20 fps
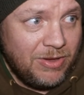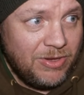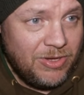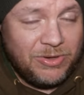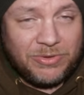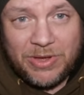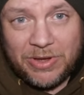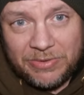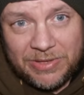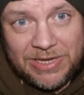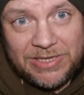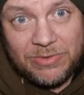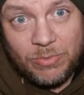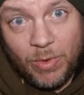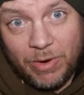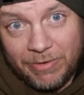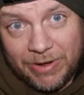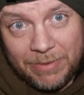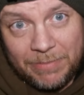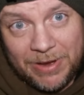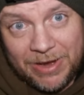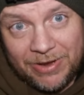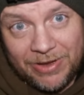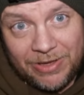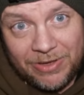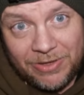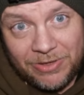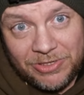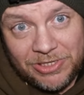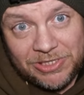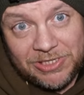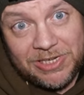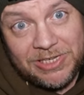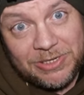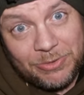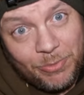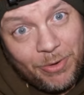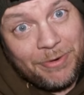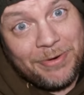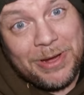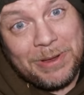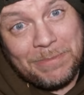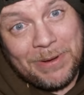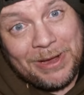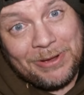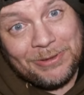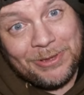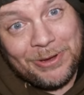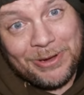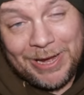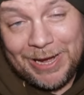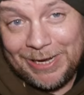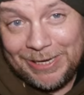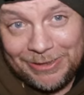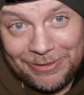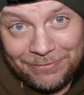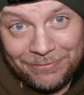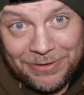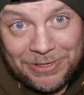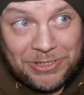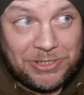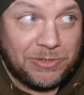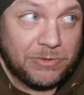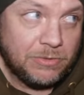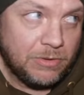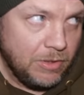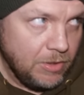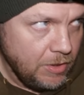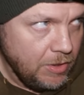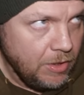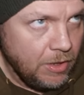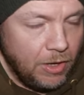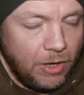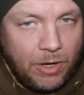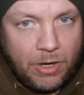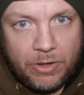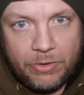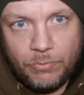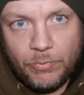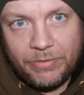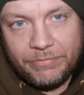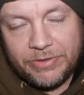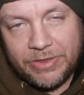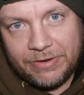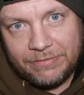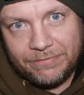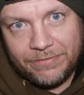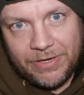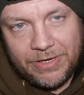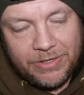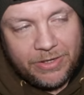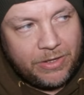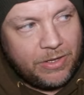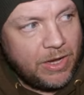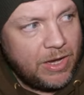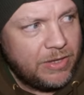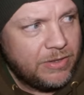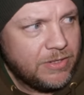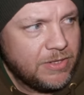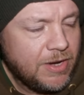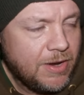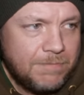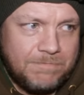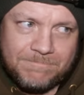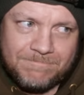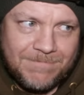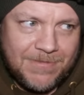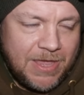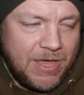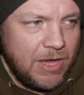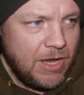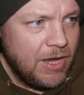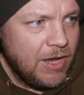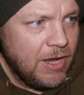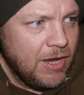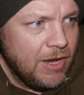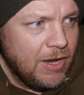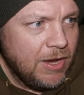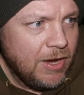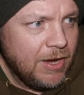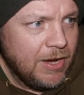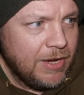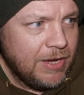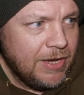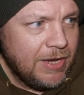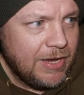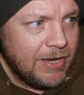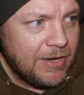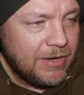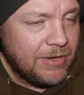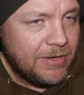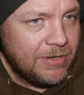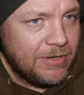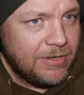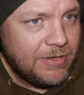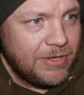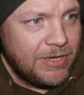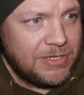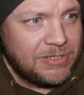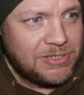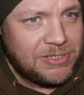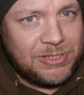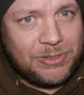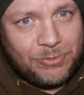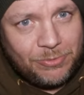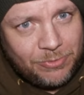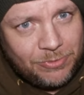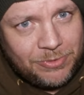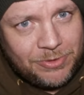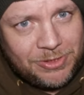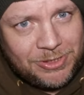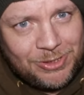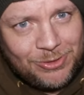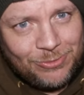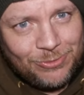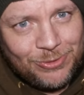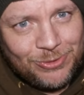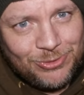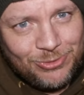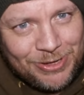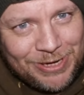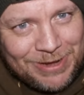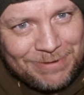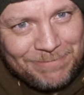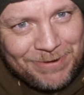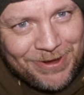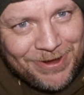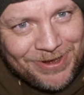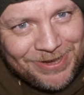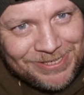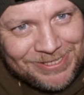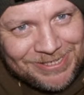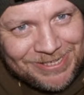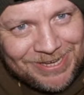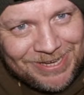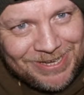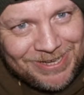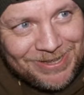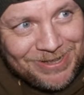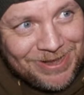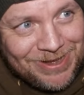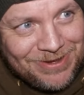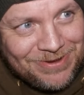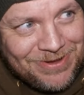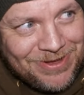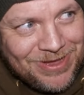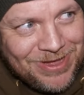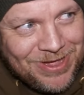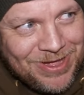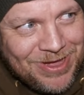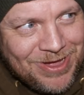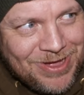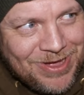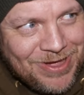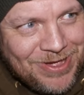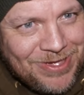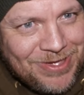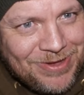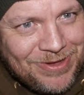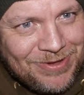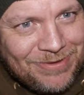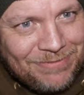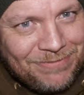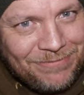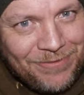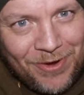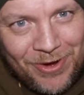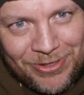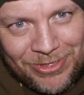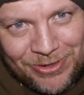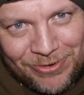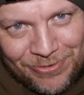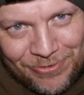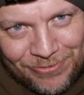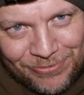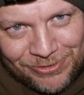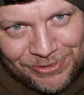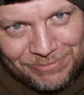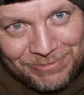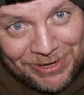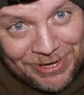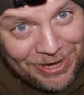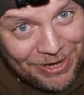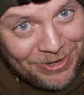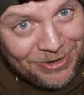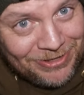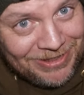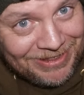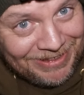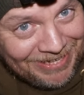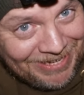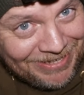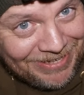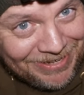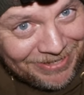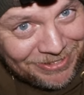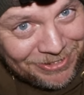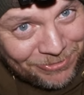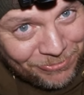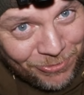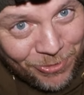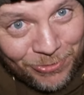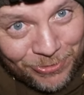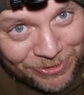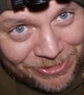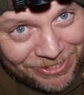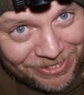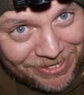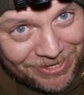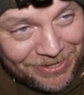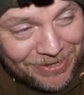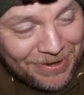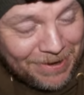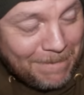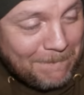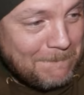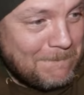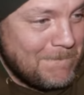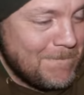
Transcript: you don't need to worry about it. You just need to worry about locating the fish and whether they're feeding. And yeah, that's still the tricky part, isn't it? You know, you can find the horse, but can you lead it to water, you know?